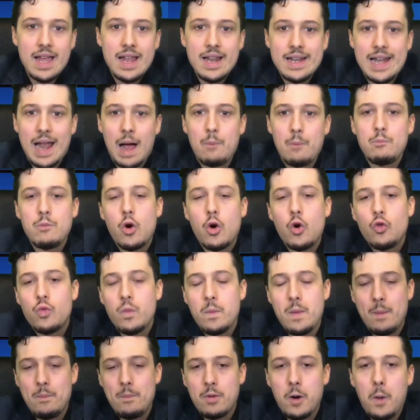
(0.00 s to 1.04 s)
Now,
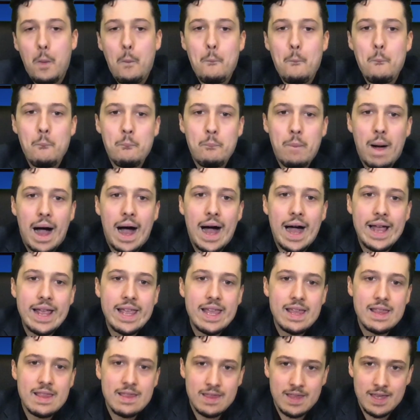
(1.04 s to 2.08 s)
remember, by
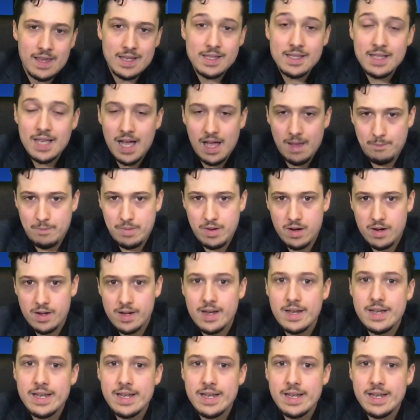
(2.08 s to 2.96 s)
this time period,